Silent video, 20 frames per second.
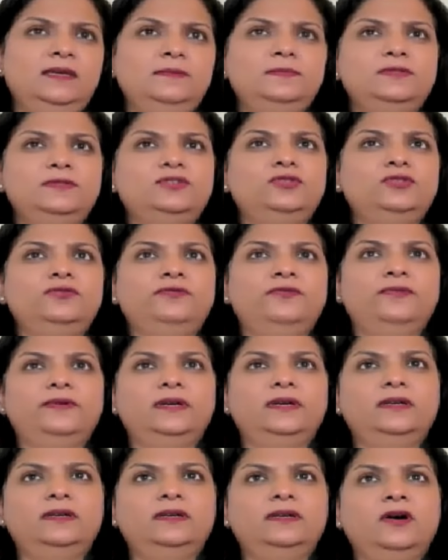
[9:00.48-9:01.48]
You've
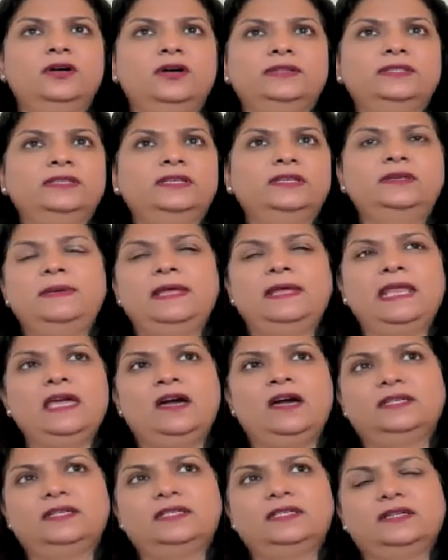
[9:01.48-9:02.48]
authored many
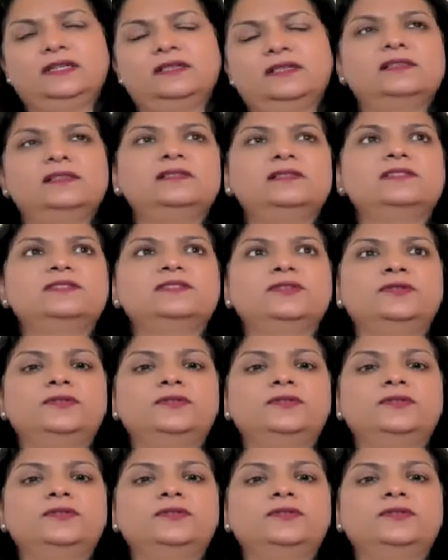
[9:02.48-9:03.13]
articles.